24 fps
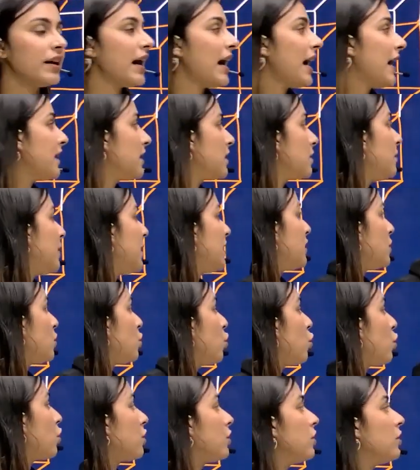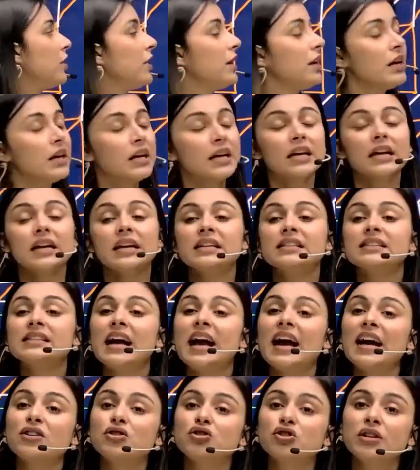atom at corner is
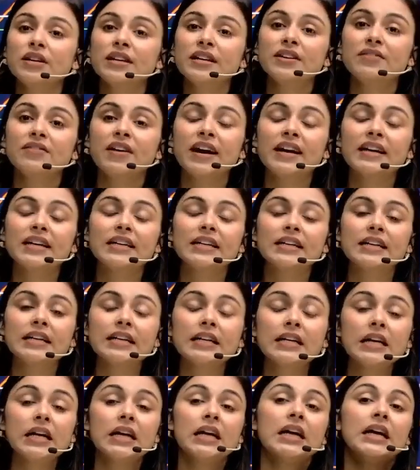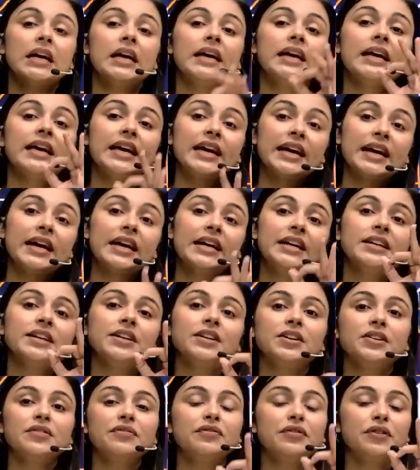actually divided in 8
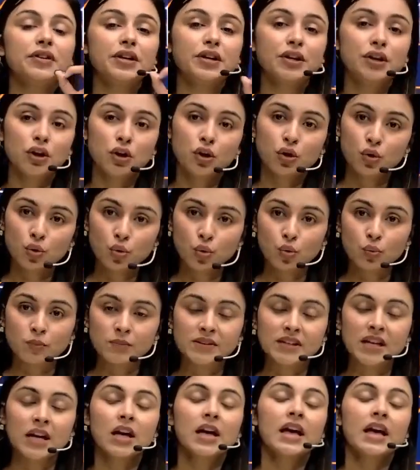different rooms,